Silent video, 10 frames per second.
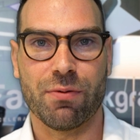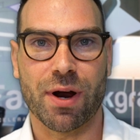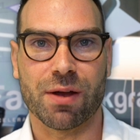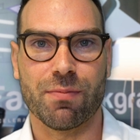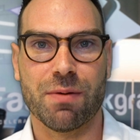I
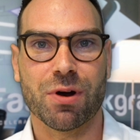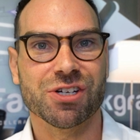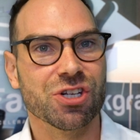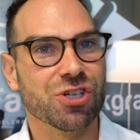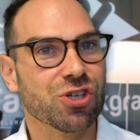recommend
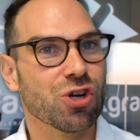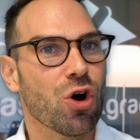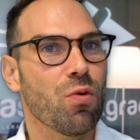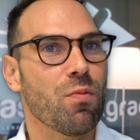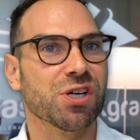because it's
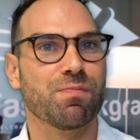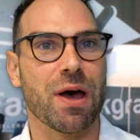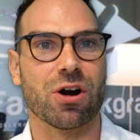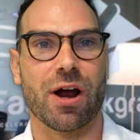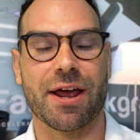so much
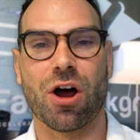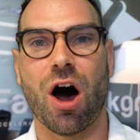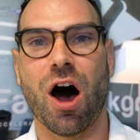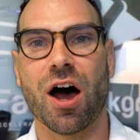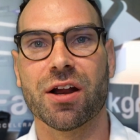better at
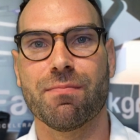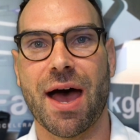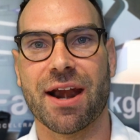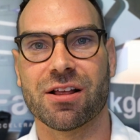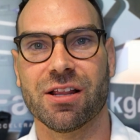
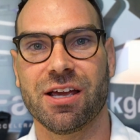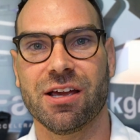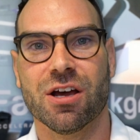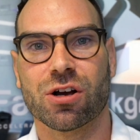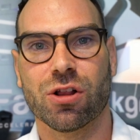
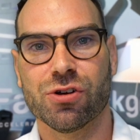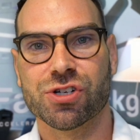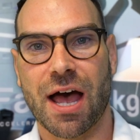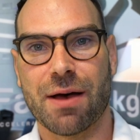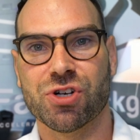automatically
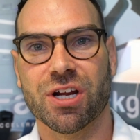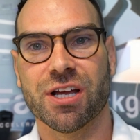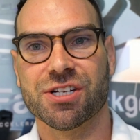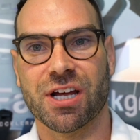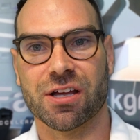closed
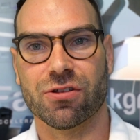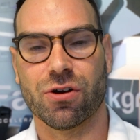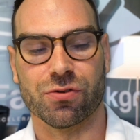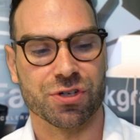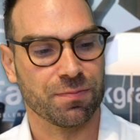captioning and taking the
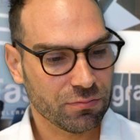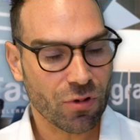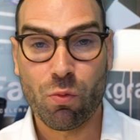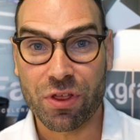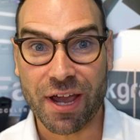notes
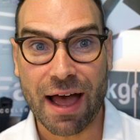with a